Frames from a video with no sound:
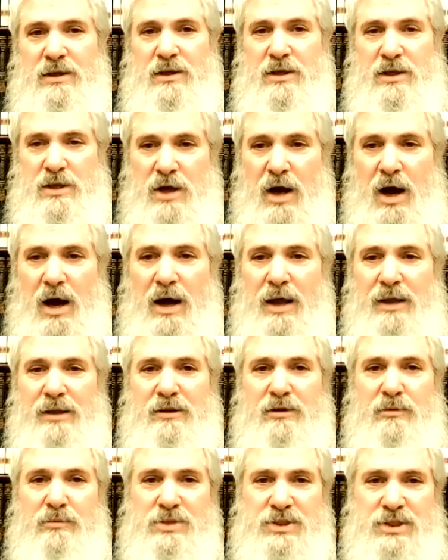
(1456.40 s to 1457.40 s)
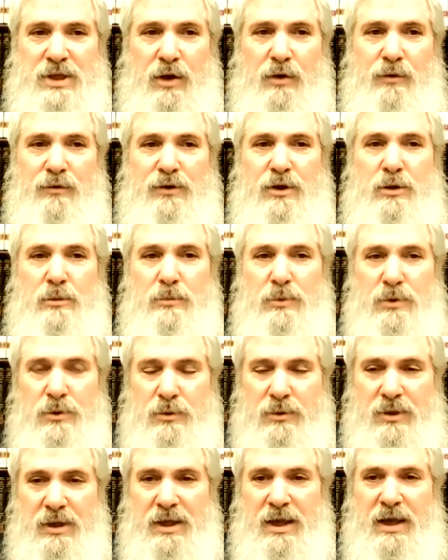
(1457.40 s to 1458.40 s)
God himself
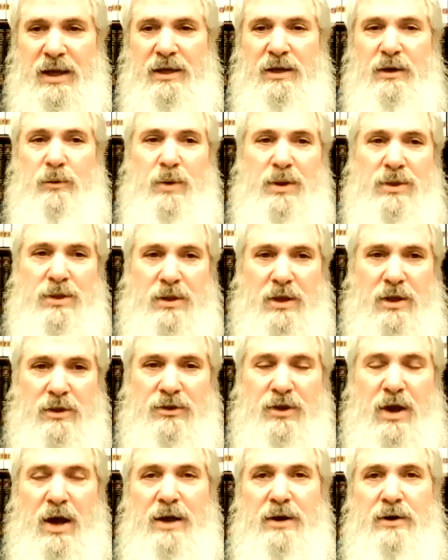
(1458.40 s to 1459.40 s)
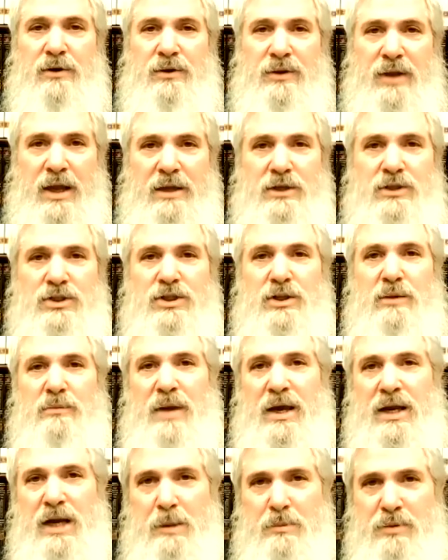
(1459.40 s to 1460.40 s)
communicating with an entire nation
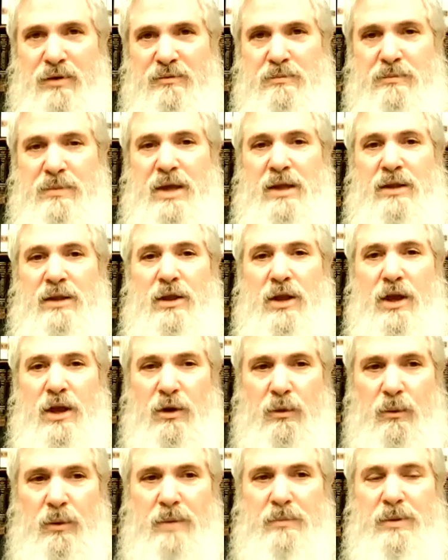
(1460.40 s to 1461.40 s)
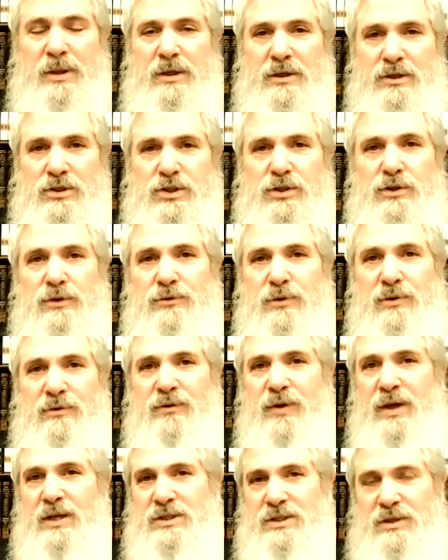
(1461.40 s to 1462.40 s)
made up of men, women, and children
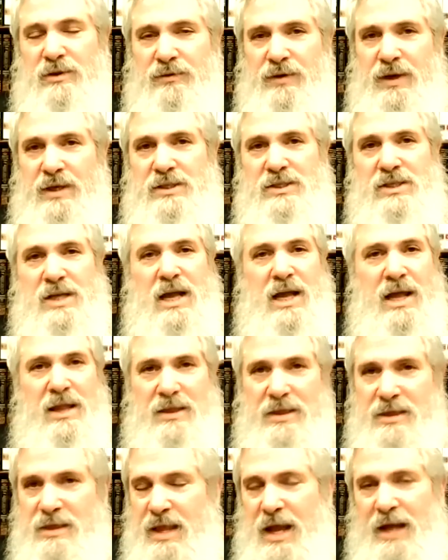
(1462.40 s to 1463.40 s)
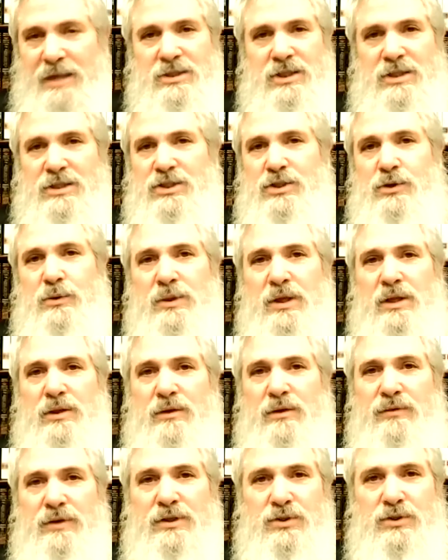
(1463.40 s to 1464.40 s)
face to face, not just to an
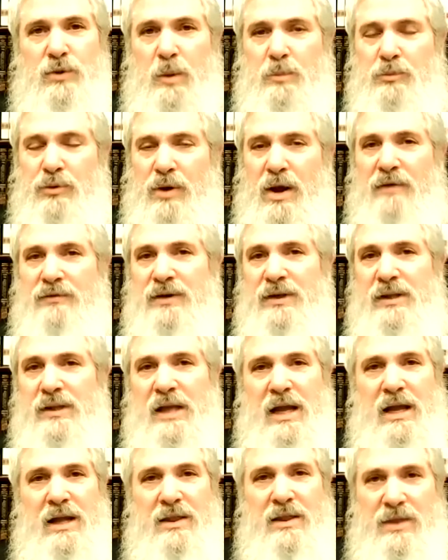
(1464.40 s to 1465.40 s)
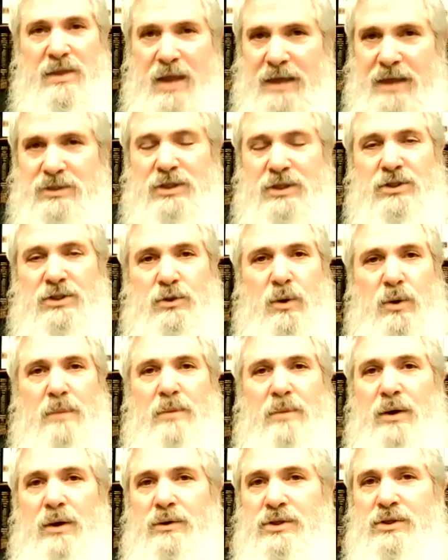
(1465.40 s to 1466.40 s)
individual prophet, not just to a
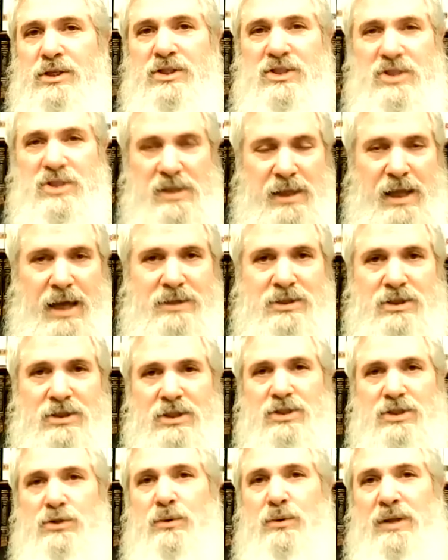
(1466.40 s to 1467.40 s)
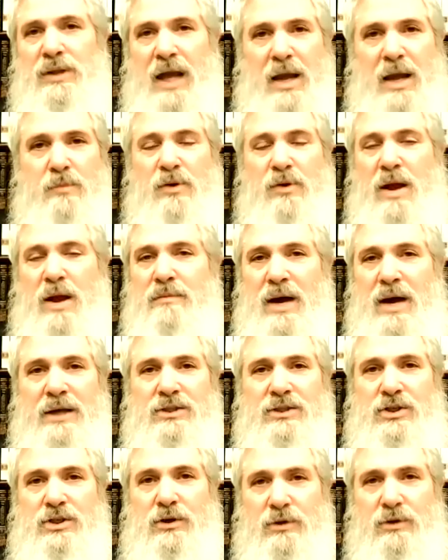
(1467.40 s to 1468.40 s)
Moses, not just to an Abraham,
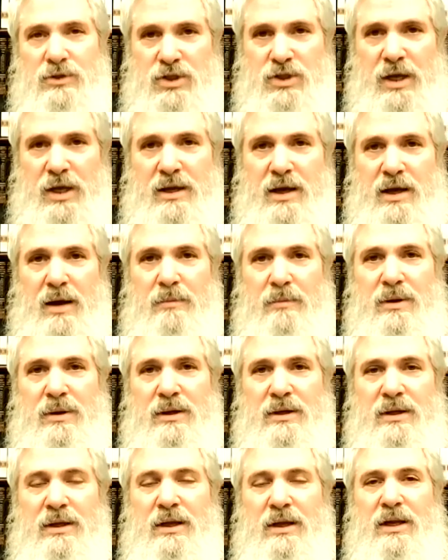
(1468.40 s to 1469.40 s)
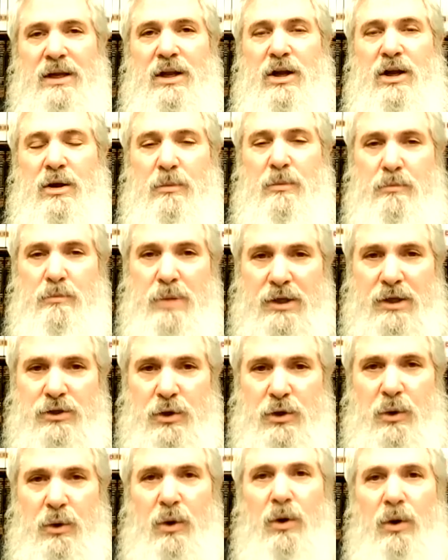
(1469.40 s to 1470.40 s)
Isaac, or Jacob, but
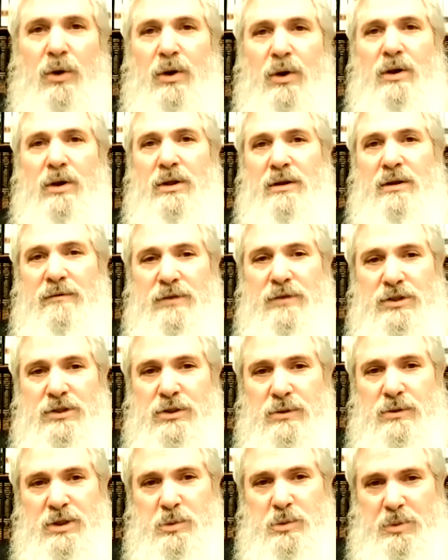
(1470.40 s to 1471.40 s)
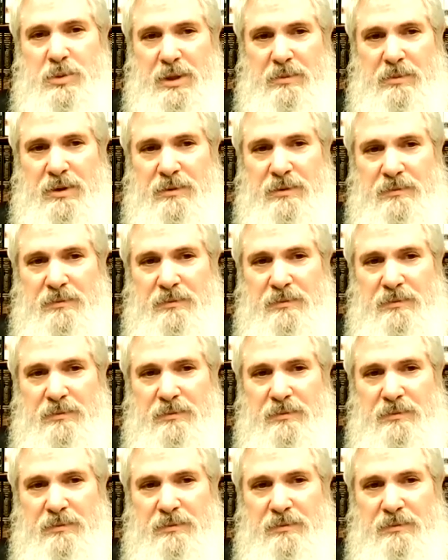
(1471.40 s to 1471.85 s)
to all of the Jewish people.